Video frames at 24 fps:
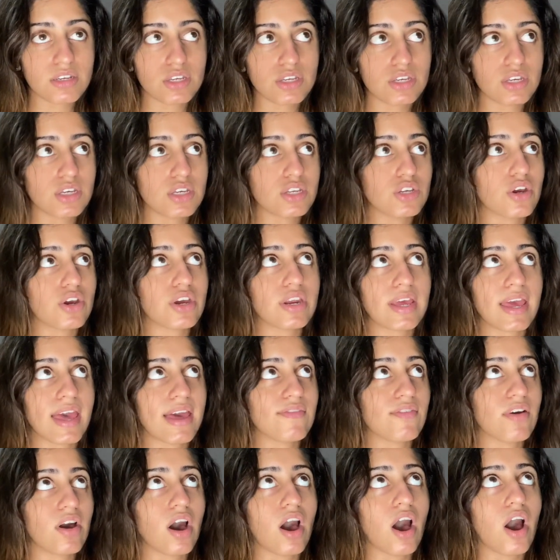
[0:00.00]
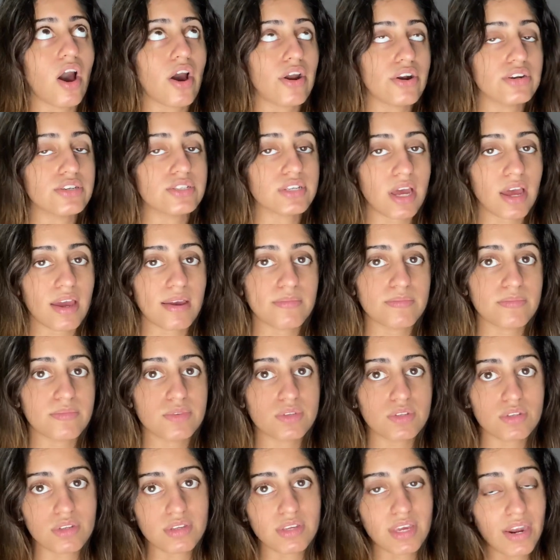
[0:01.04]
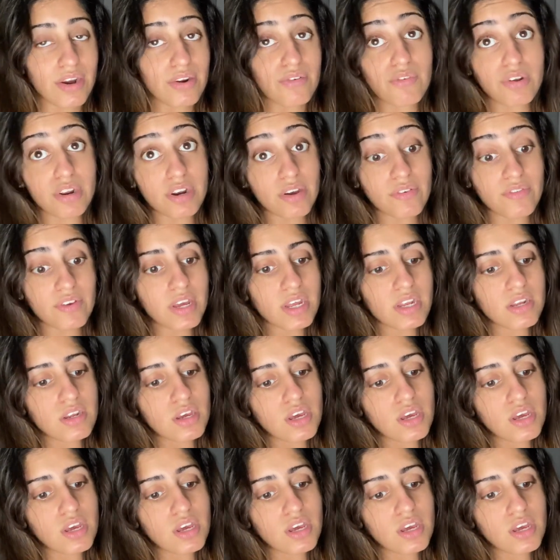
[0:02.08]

you're gonna have a harder time getting rid of it.